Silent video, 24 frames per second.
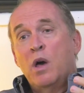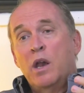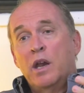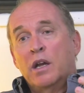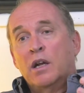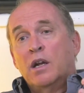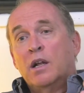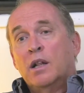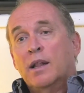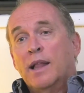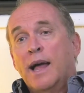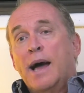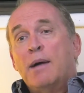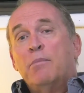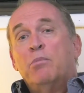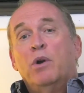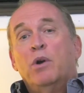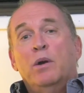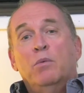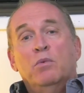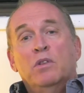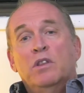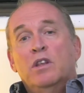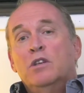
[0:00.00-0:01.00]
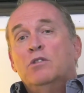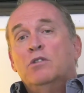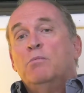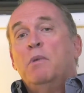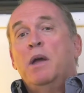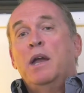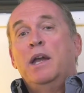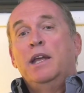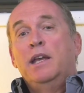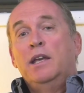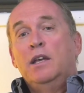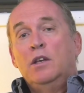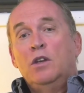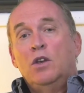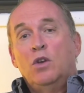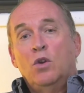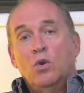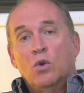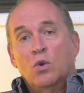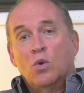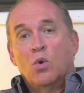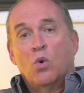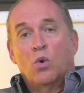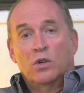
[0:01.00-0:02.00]
to collaborate with as many
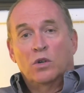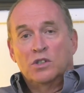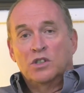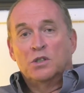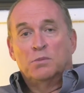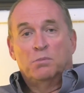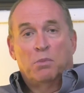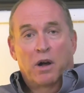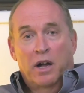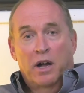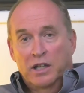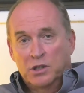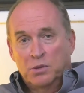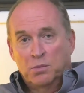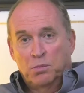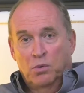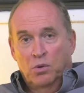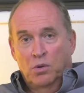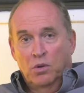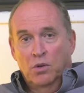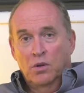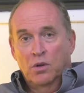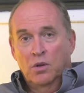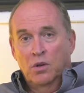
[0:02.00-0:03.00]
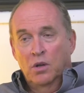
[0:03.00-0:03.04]
unicorns as possible.